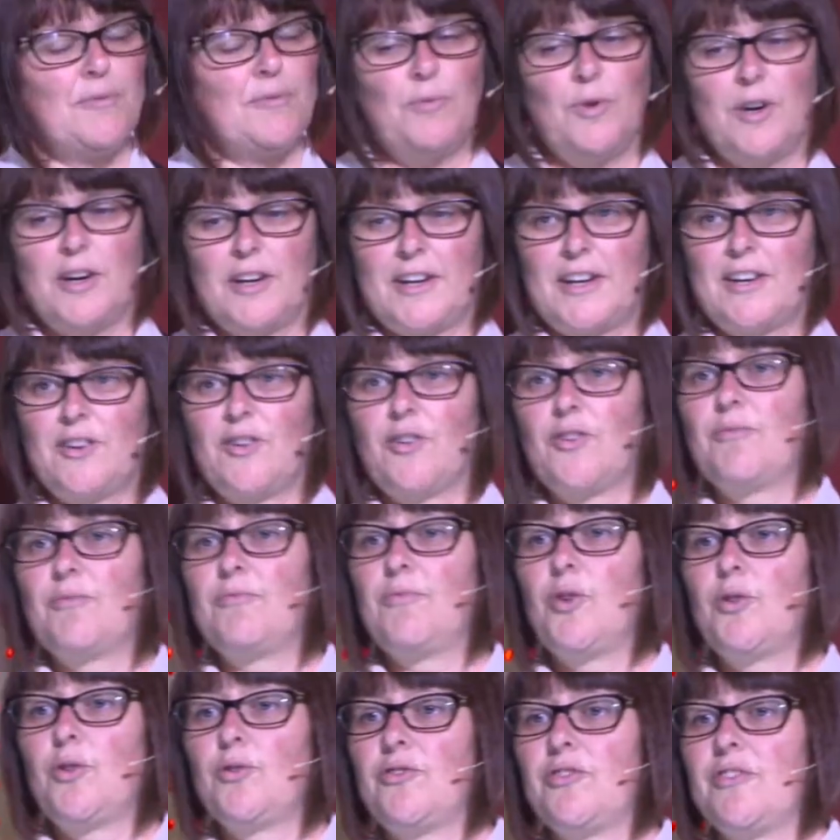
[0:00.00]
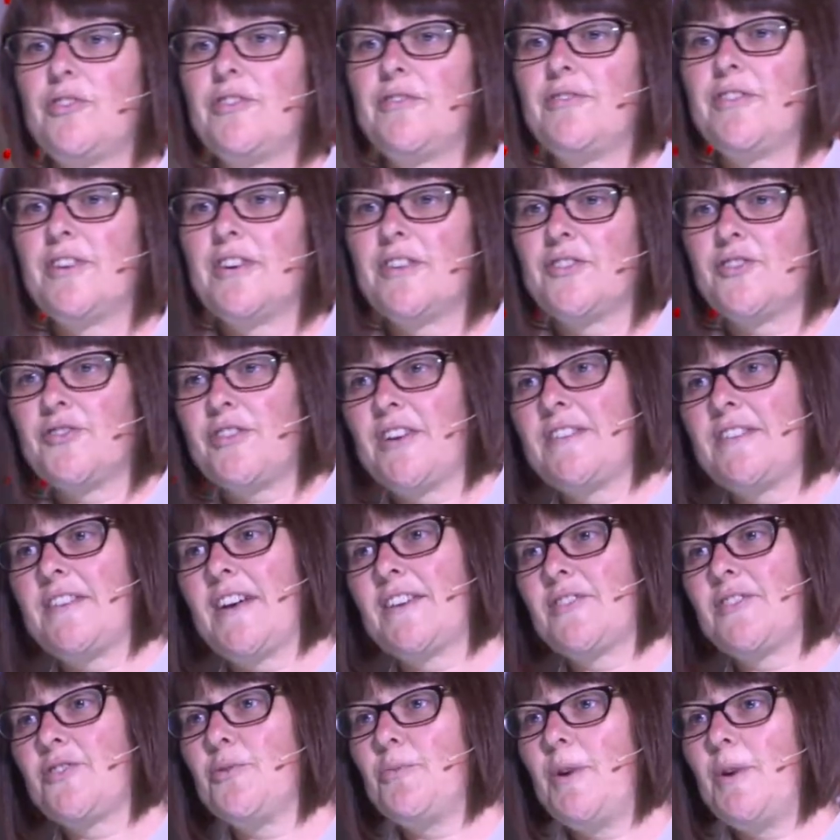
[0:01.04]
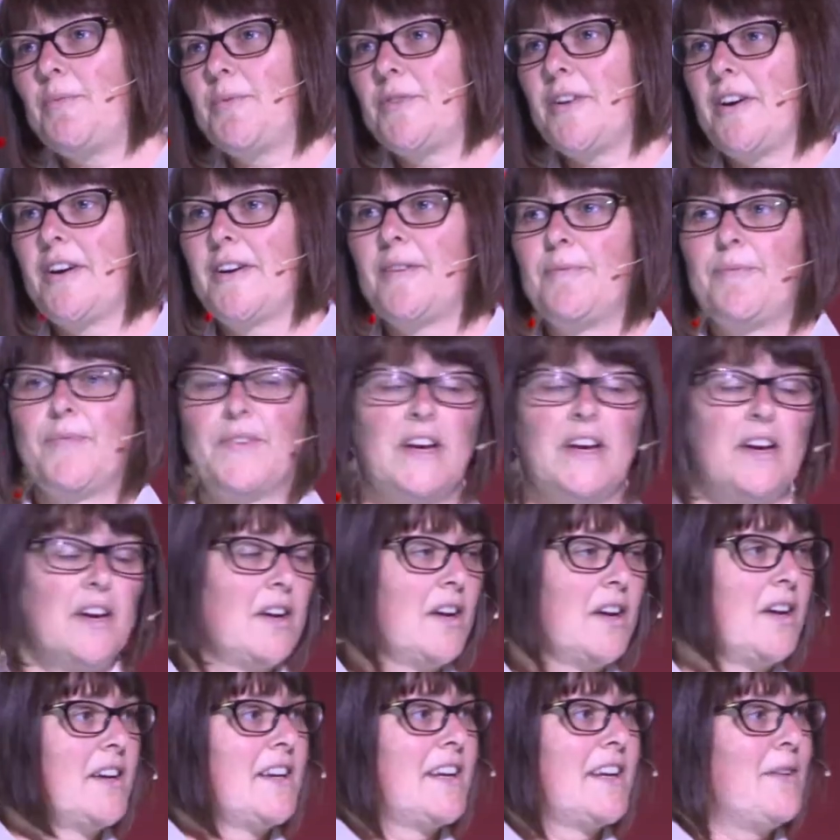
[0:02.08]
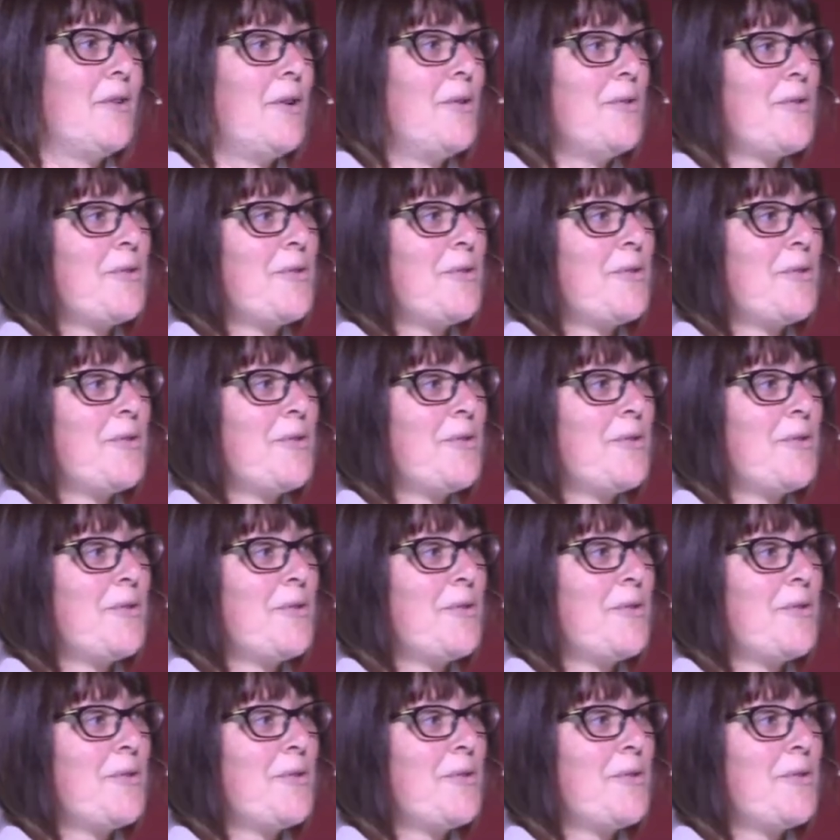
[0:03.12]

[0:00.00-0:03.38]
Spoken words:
working on launching the first transactional website. Now, I was a